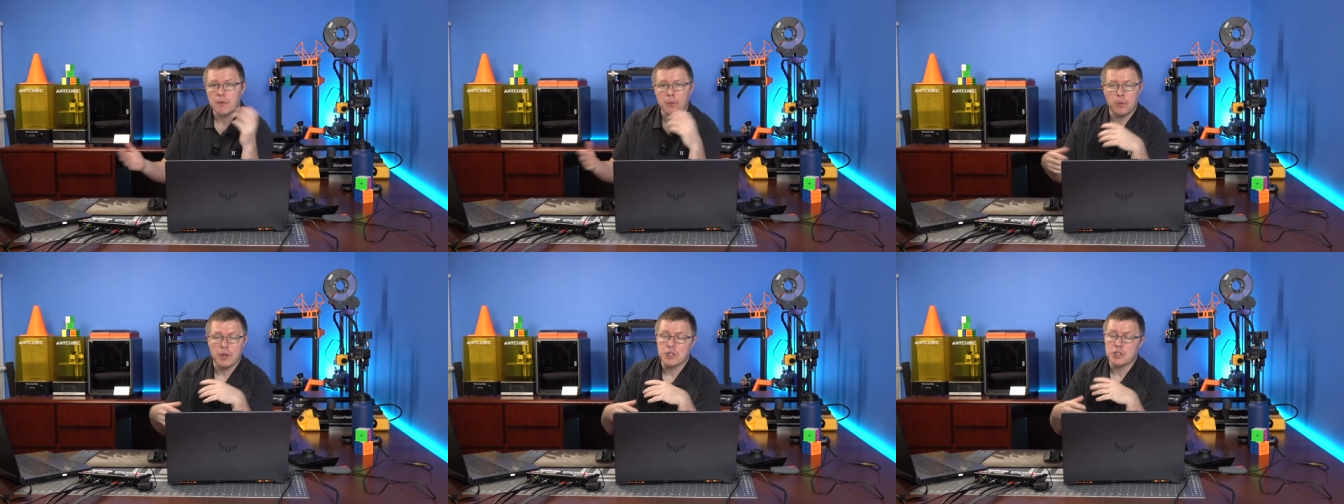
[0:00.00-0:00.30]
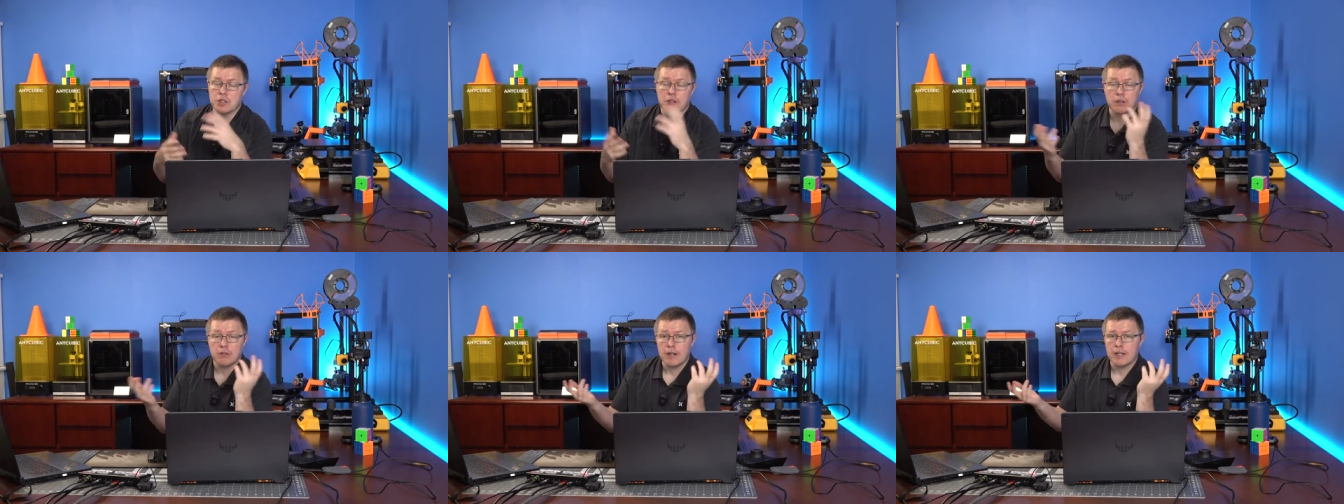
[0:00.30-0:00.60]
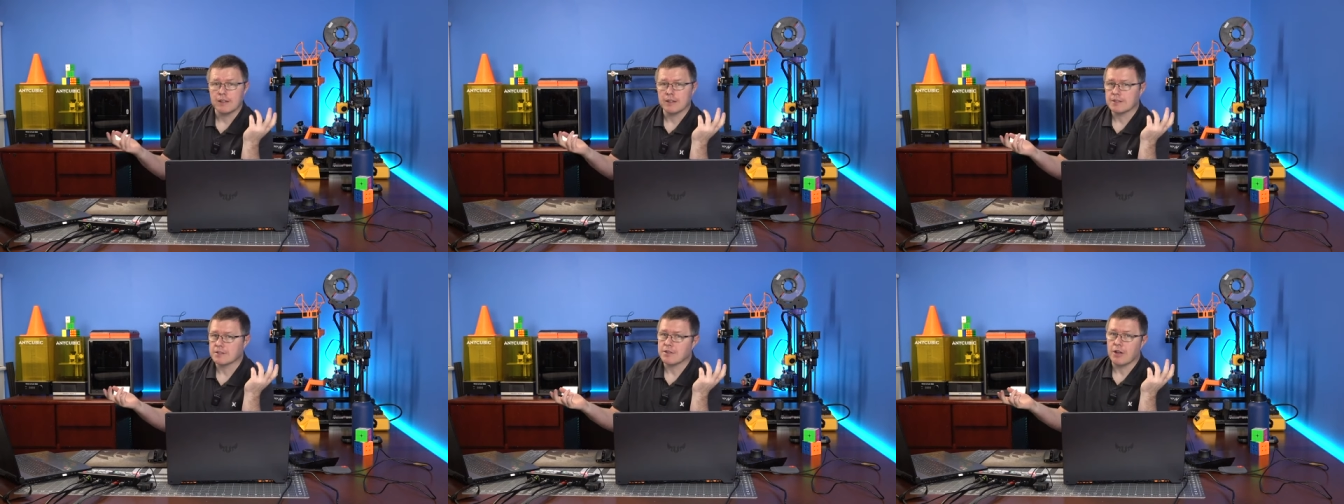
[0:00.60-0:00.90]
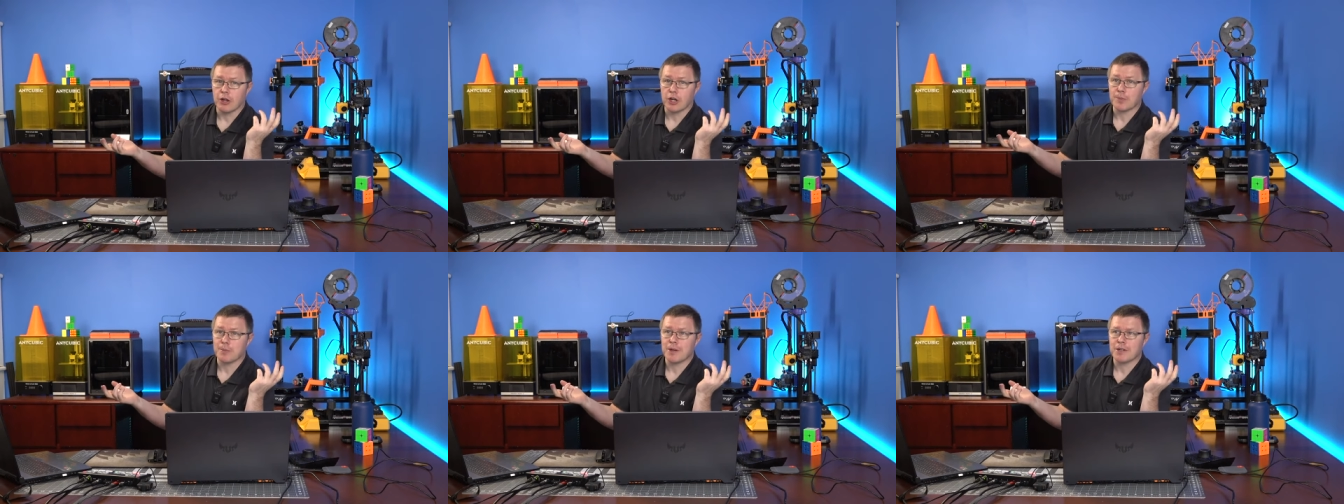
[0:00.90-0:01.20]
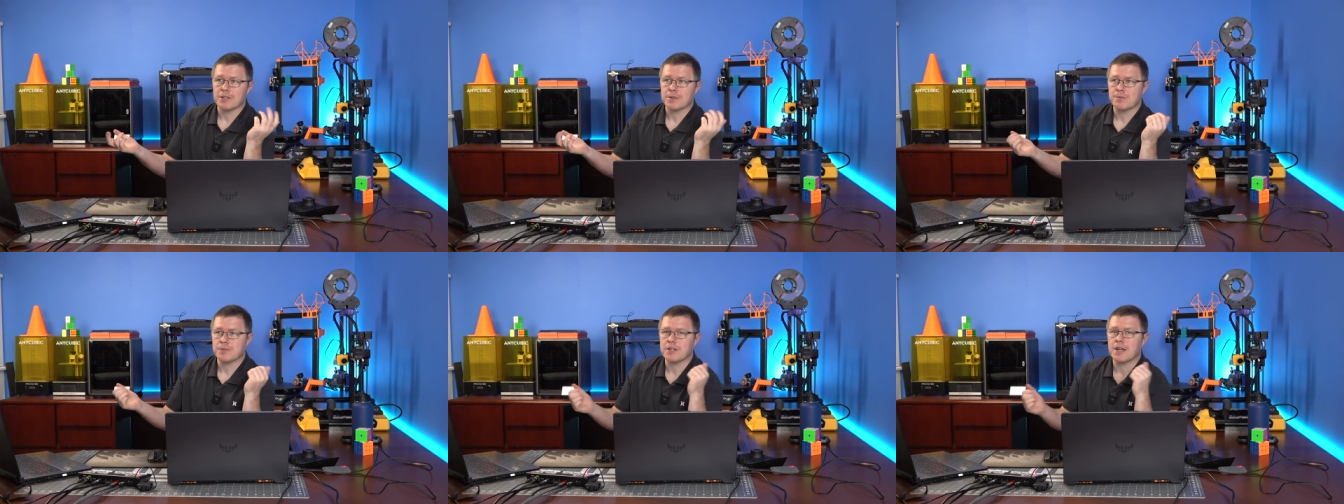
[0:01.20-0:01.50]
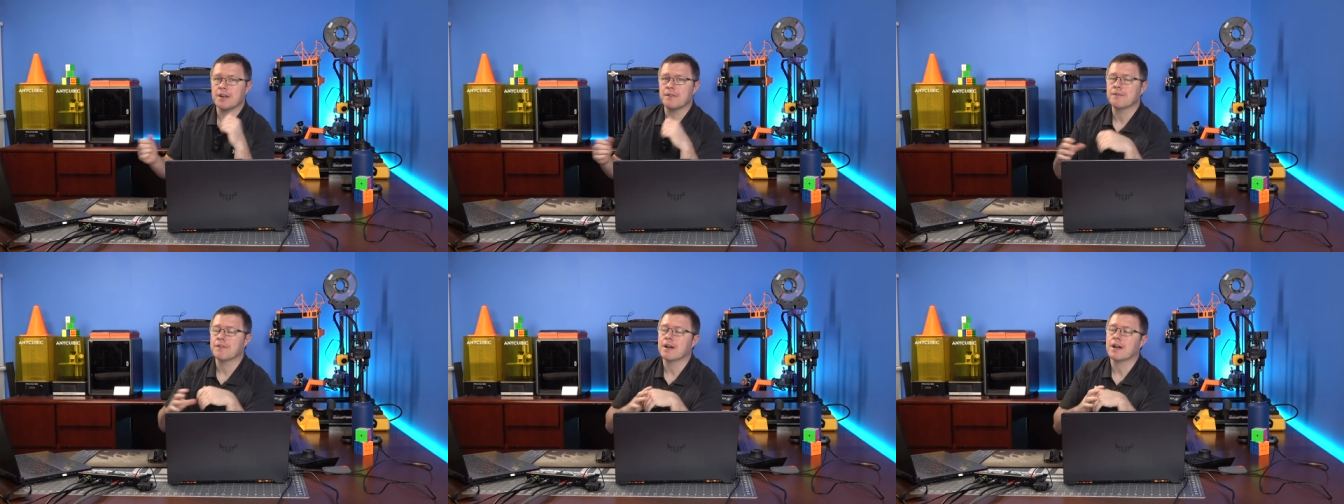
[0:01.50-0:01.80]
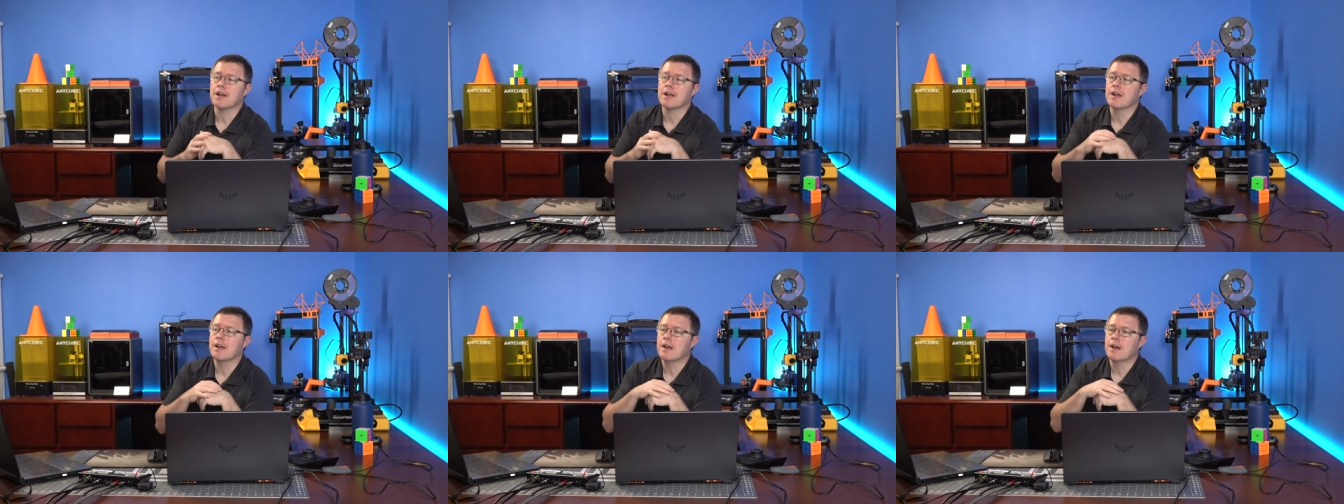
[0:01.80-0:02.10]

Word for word: which, great, let's talk about some sci fi.